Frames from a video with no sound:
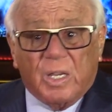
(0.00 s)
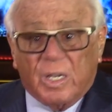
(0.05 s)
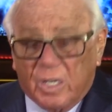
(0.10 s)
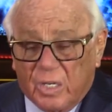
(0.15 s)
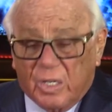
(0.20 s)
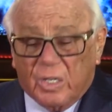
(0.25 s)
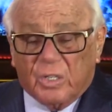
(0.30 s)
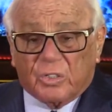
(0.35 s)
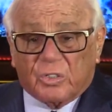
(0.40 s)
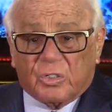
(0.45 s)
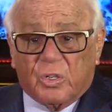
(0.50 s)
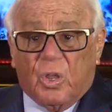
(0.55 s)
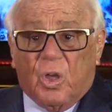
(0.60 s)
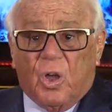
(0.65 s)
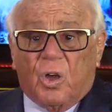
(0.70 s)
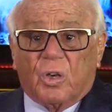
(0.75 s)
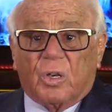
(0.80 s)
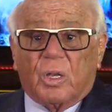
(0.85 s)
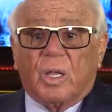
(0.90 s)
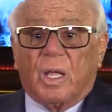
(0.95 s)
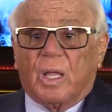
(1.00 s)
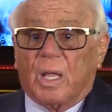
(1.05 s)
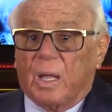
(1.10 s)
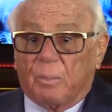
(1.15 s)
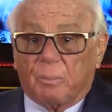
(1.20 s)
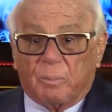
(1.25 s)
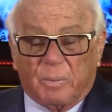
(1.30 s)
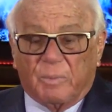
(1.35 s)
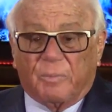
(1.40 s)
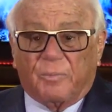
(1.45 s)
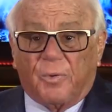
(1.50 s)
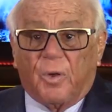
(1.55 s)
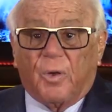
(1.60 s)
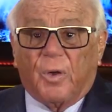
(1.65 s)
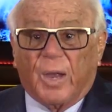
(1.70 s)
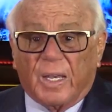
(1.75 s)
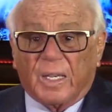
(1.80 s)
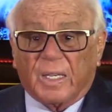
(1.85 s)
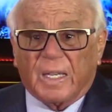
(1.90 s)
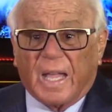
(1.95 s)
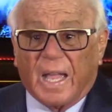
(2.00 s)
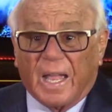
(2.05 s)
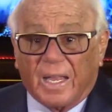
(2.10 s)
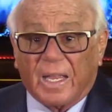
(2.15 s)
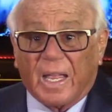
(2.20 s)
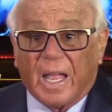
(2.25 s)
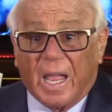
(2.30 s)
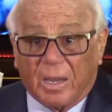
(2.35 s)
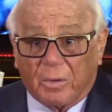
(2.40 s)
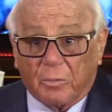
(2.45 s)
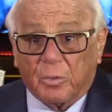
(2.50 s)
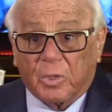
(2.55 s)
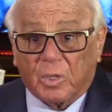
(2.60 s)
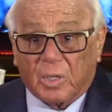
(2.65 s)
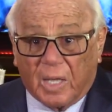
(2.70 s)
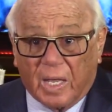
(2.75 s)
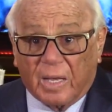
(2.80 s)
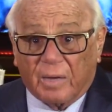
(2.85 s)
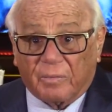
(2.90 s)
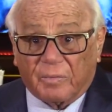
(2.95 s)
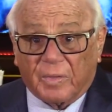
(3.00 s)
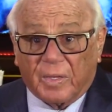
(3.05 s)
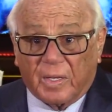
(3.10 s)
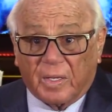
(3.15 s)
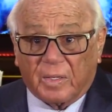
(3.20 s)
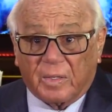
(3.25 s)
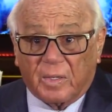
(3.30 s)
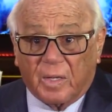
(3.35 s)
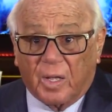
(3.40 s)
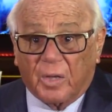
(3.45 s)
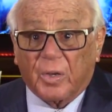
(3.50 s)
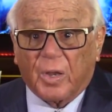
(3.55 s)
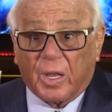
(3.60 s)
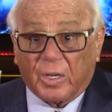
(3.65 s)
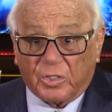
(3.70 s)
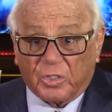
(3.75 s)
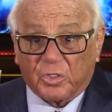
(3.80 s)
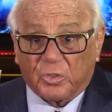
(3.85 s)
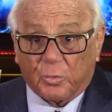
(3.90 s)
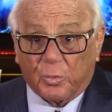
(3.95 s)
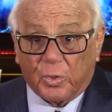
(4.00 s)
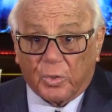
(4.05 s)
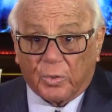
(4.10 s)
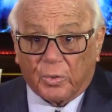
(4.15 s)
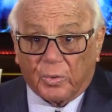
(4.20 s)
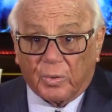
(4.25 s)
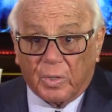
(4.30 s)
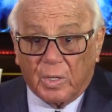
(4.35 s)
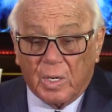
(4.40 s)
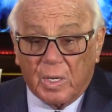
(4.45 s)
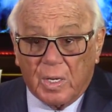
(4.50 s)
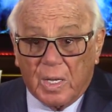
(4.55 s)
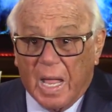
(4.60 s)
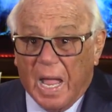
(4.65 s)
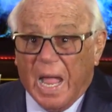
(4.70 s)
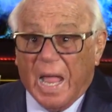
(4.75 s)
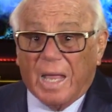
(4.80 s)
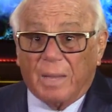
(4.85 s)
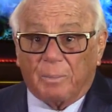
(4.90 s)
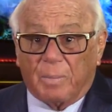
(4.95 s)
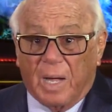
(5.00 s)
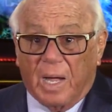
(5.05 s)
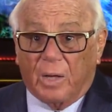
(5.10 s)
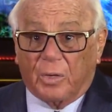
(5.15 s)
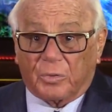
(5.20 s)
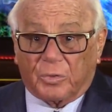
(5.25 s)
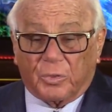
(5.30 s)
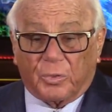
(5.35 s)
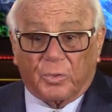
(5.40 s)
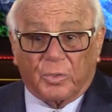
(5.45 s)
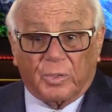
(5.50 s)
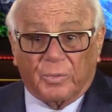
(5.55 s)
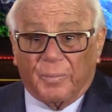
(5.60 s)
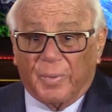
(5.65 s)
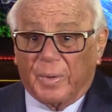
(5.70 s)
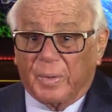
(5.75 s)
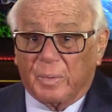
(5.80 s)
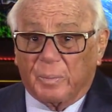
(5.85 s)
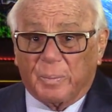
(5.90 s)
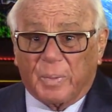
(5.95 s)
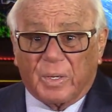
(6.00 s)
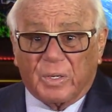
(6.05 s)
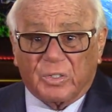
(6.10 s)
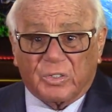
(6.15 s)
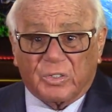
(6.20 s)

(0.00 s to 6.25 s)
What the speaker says: as long, before I die, I will have that done, I swear. I'm out there, and if anybody's